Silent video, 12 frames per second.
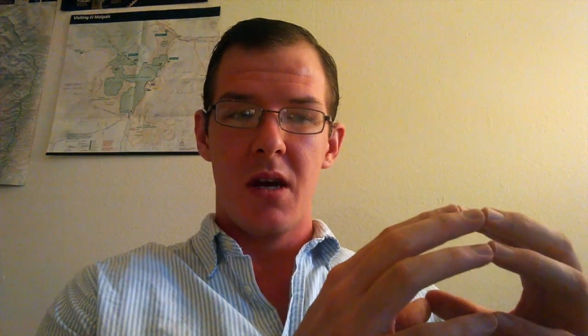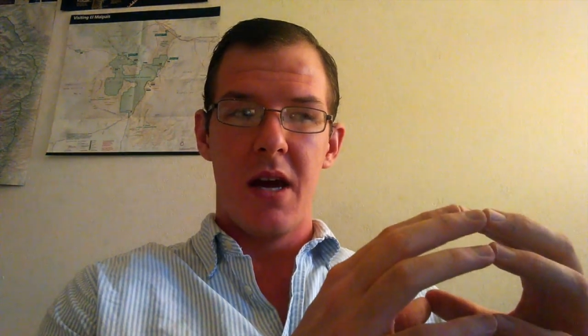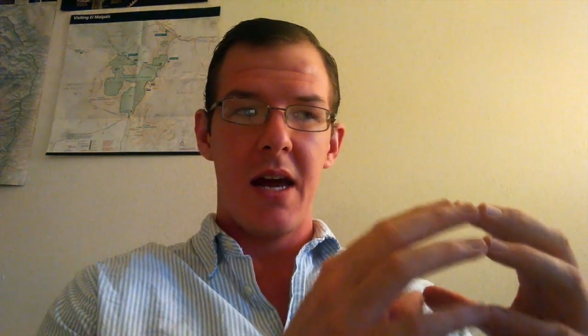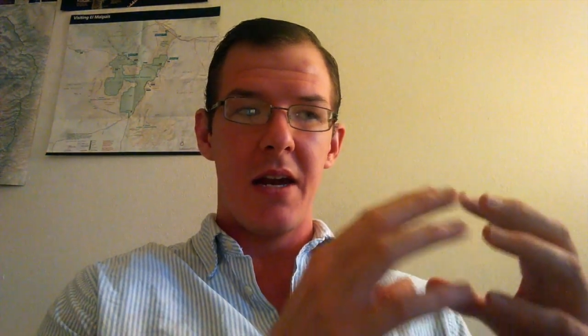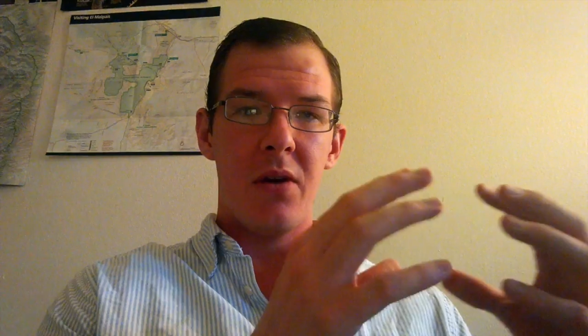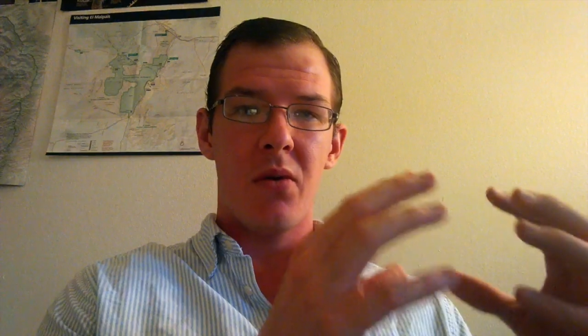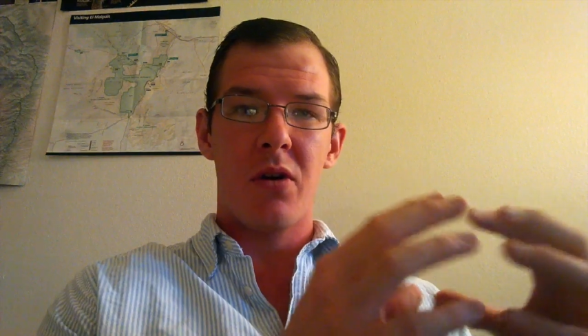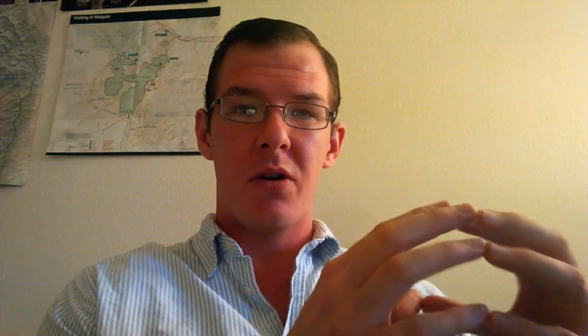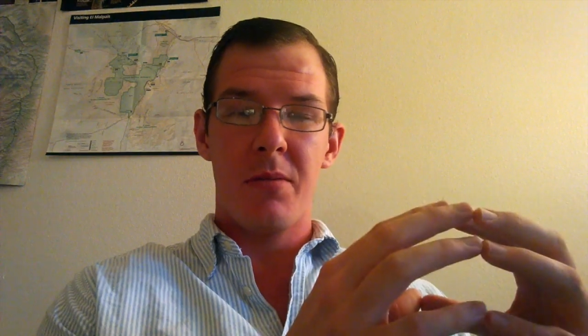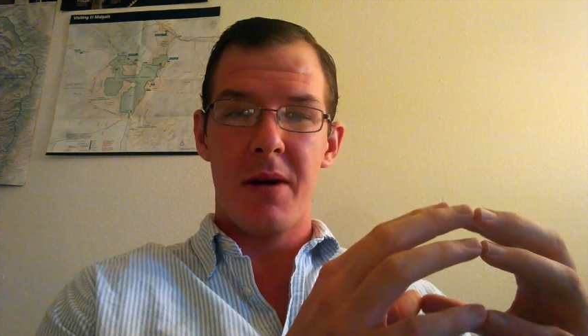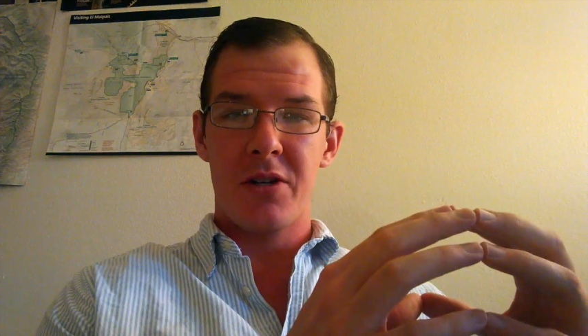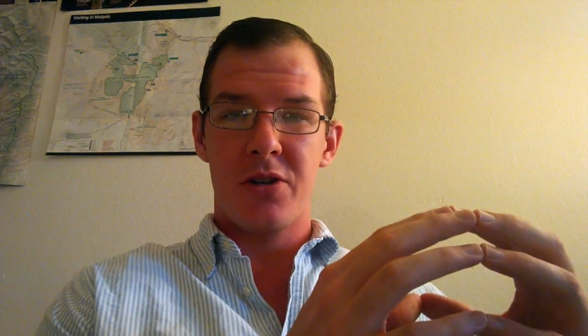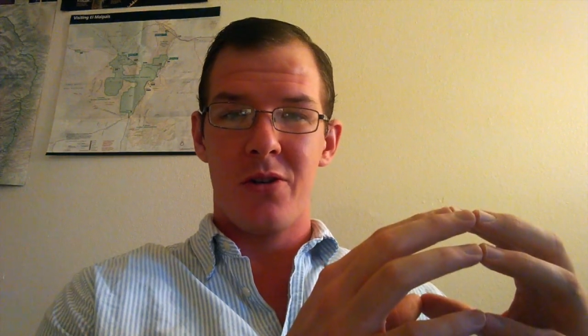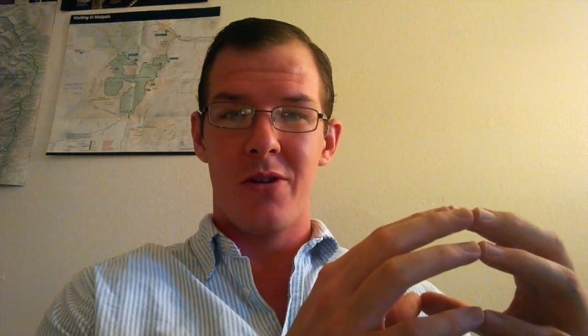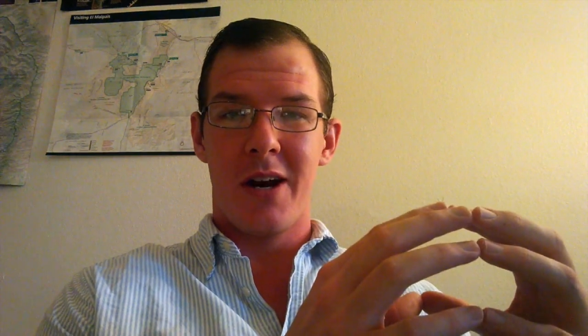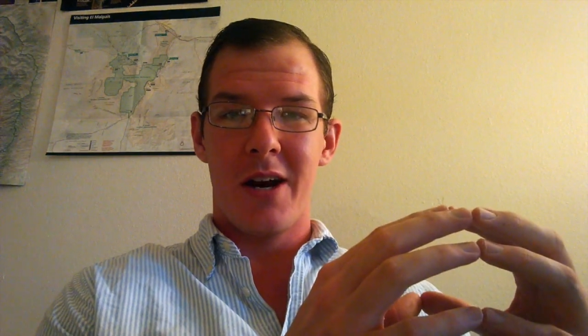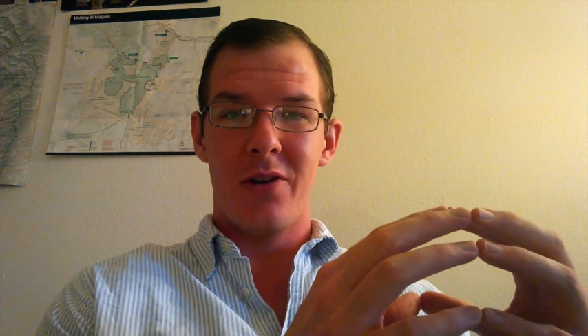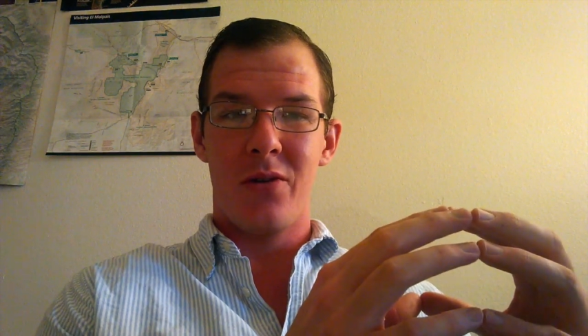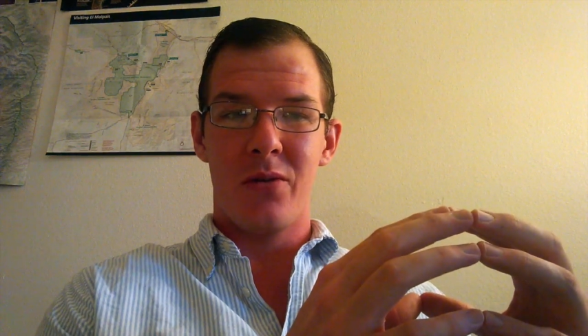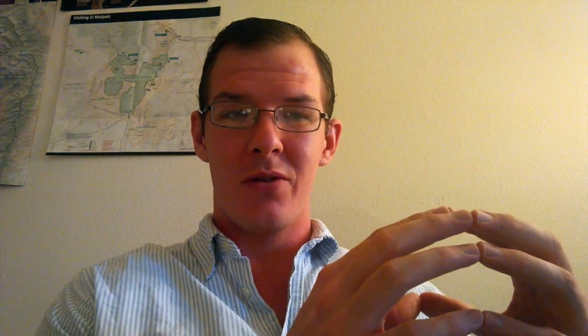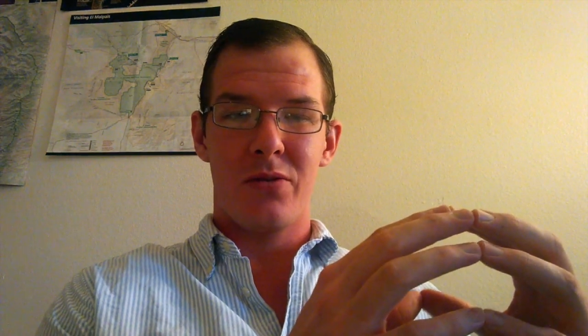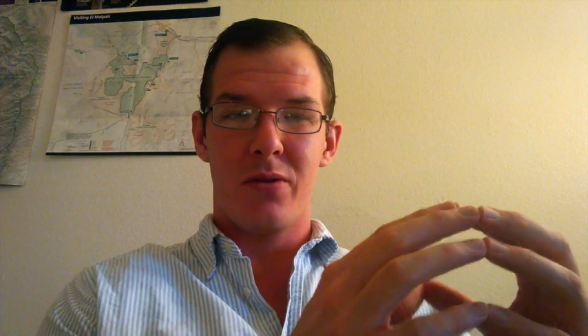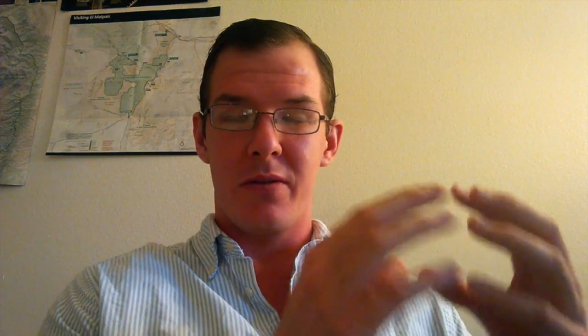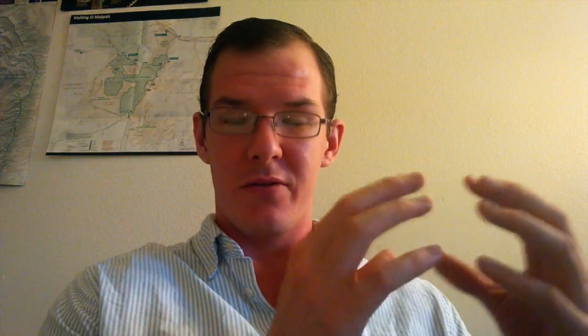And in order to make sure that I don't
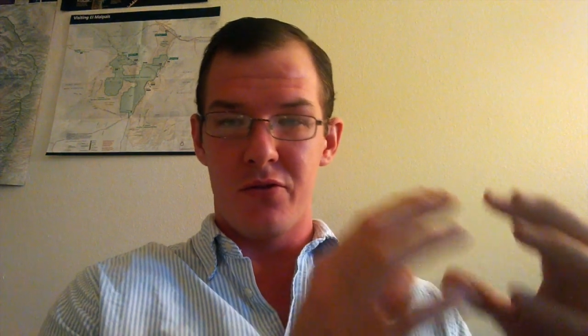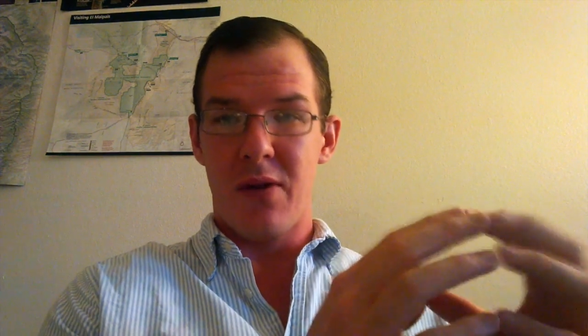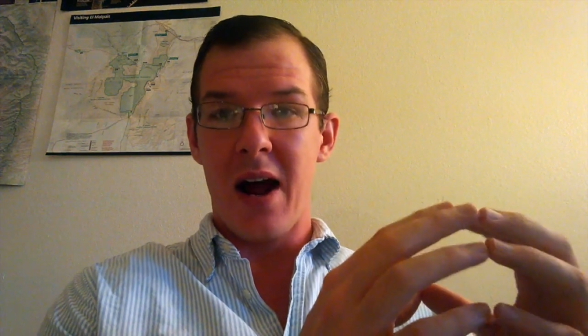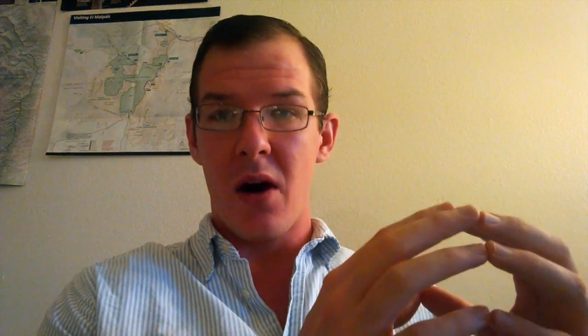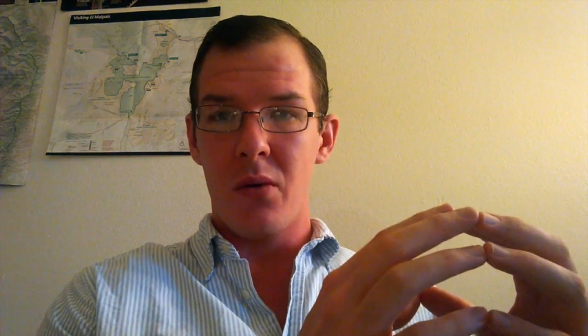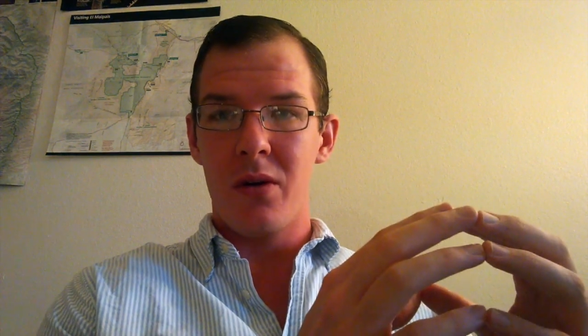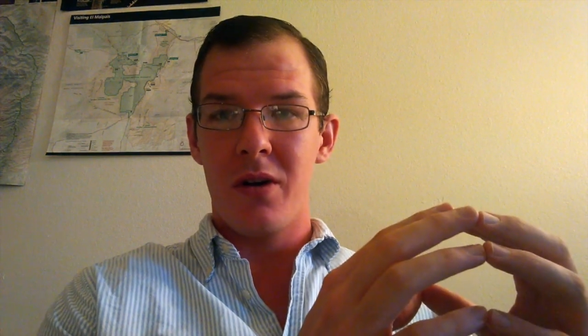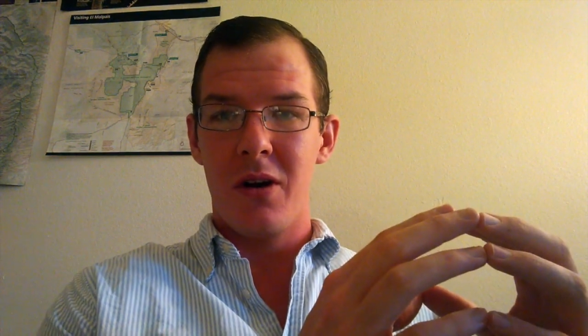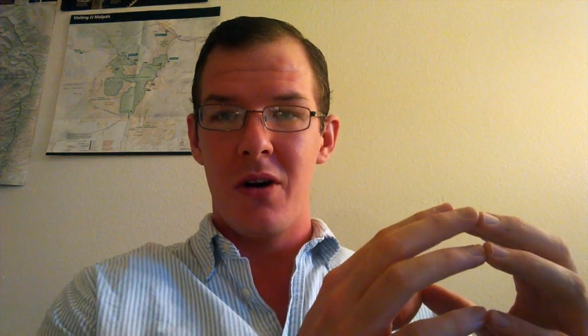sort of drown